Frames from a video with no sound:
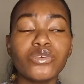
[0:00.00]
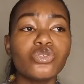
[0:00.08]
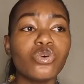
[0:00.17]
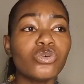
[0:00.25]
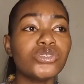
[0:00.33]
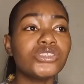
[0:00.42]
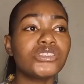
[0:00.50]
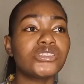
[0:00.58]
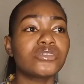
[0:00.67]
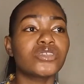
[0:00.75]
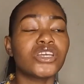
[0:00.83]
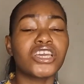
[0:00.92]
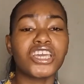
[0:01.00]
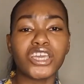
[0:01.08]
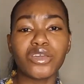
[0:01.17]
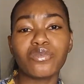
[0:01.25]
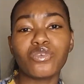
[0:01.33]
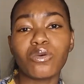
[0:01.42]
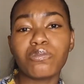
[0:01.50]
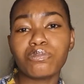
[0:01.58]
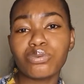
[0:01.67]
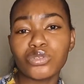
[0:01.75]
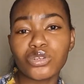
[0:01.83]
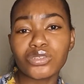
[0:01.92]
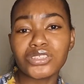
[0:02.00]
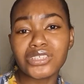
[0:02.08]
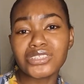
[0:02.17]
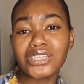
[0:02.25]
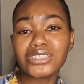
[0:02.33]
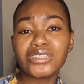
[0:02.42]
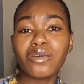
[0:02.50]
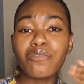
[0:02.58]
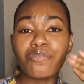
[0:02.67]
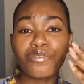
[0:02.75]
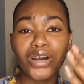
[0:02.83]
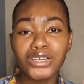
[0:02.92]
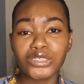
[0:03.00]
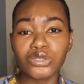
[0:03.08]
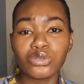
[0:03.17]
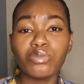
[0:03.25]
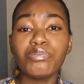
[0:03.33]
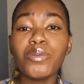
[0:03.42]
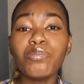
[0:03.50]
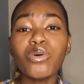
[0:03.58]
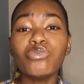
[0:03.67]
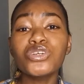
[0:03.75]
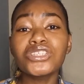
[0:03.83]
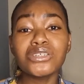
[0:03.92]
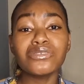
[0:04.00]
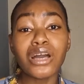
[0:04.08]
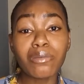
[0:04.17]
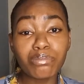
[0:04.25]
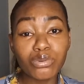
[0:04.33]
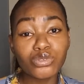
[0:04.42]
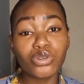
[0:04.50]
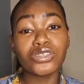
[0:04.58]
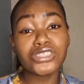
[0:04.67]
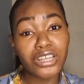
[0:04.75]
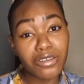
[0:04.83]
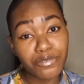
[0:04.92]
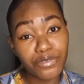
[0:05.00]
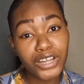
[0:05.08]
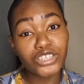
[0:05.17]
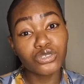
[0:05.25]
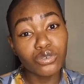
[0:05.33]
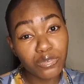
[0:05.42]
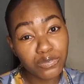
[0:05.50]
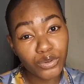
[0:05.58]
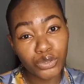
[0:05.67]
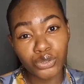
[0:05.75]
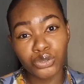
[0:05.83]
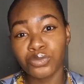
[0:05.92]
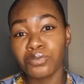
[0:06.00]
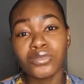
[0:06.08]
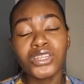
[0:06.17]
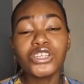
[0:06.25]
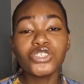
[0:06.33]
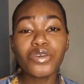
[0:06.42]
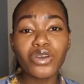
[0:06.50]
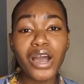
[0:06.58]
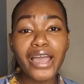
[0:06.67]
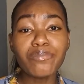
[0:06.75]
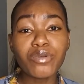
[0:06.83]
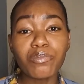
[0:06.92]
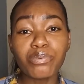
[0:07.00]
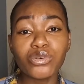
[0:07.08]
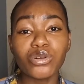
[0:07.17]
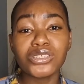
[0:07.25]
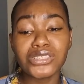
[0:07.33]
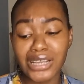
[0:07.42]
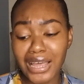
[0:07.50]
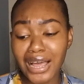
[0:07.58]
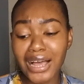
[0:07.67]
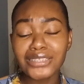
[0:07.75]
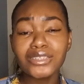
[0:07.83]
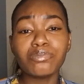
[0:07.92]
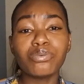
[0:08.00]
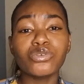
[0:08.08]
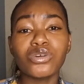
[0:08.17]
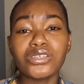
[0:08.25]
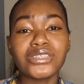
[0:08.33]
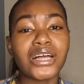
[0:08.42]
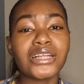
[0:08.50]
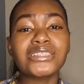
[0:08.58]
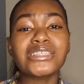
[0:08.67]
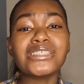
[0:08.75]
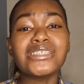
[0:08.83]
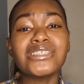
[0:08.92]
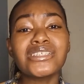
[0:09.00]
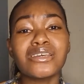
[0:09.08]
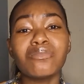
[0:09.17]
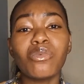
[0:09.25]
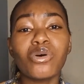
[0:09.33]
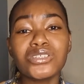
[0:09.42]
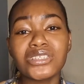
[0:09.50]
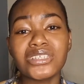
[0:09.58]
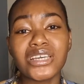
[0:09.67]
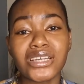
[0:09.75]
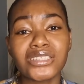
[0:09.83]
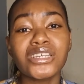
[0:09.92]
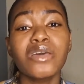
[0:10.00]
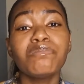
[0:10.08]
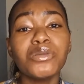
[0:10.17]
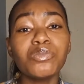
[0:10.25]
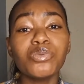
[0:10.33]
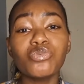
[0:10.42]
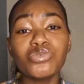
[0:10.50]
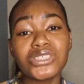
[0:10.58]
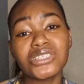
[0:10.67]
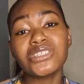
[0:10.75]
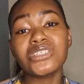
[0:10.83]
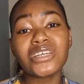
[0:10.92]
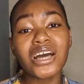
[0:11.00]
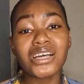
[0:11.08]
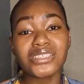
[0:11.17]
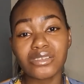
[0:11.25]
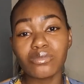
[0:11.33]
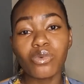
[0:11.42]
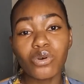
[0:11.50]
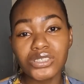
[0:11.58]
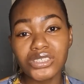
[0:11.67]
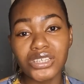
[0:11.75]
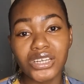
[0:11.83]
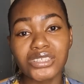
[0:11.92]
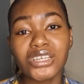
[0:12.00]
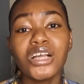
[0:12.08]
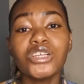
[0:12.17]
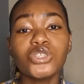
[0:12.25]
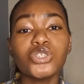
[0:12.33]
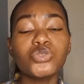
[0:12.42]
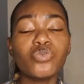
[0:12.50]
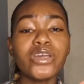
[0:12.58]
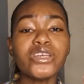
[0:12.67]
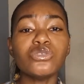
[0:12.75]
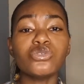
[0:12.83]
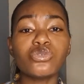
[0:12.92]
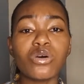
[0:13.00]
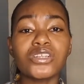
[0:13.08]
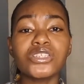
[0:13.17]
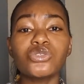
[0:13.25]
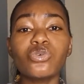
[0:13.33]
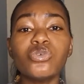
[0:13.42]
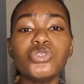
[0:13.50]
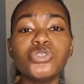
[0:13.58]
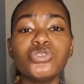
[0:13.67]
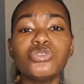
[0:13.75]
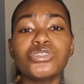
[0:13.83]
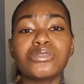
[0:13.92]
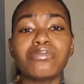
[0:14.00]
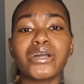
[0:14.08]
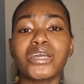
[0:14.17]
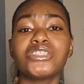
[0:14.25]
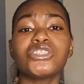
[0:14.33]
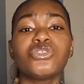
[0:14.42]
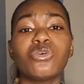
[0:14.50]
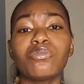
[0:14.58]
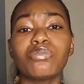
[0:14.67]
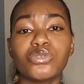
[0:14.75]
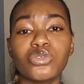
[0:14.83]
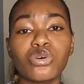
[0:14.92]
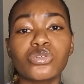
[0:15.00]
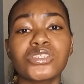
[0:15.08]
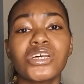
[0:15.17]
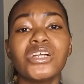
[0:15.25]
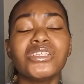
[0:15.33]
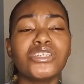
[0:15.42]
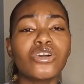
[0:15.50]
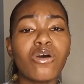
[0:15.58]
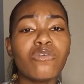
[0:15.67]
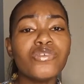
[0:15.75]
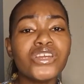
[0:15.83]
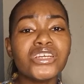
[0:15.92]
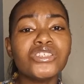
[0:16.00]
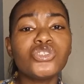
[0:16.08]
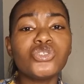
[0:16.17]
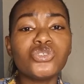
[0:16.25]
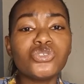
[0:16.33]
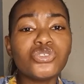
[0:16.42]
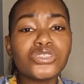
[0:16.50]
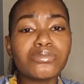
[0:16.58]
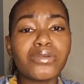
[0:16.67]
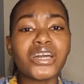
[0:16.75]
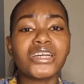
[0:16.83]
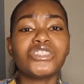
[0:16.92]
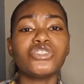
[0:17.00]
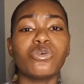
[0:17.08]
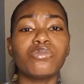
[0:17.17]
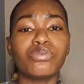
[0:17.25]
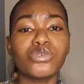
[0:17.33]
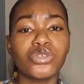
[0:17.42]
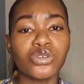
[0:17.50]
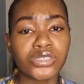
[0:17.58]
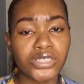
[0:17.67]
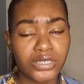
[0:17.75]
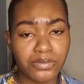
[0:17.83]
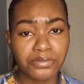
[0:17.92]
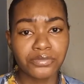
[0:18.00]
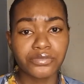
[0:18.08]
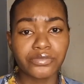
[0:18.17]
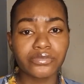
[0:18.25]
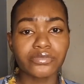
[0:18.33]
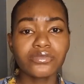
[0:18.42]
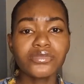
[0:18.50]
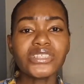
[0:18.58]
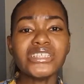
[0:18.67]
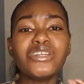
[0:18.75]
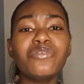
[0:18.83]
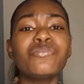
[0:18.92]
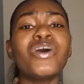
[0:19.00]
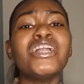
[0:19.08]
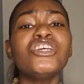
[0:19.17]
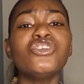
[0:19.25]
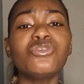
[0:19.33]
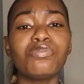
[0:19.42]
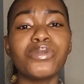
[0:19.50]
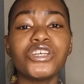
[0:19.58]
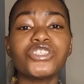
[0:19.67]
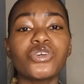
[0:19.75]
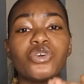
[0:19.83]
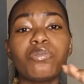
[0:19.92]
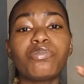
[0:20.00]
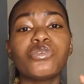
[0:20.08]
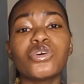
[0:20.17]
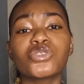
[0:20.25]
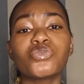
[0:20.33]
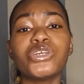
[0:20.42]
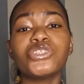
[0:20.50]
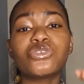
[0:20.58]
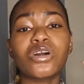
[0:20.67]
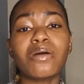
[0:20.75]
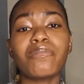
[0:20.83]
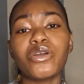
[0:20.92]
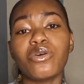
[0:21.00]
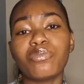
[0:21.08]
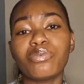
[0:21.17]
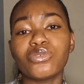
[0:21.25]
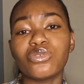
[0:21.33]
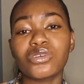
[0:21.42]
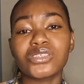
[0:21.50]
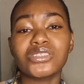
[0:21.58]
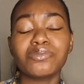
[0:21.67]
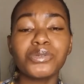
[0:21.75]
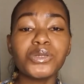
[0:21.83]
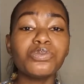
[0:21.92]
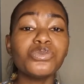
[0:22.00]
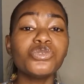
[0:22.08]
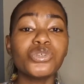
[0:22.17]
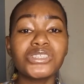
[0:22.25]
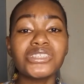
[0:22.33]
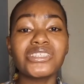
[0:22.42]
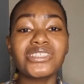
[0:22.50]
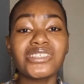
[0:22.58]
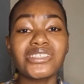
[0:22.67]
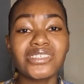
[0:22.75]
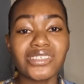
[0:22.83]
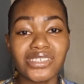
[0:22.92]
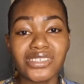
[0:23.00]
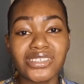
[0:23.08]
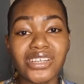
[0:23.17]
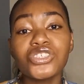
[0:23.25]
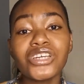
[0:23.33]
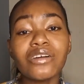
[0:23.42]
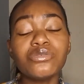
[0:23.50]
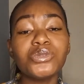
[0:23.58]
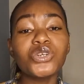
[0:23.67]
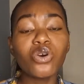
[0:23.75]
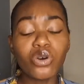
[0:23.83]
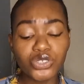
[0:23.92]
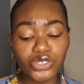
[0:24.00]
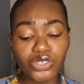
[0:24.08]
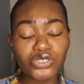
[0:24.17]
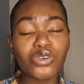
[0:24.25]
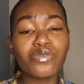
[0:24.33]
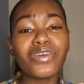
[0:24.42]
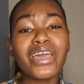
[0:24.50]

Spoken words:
you don't give your product a certain value, people will give that product a value for you. If you hype your product as a product that is a must get, people will see it as a must get. So the way you talk, the tone you use in marketing your product, the confidence you use in marketing your product, the value you place on your product when you talk about your product, people notice these things. So you have to be conscious of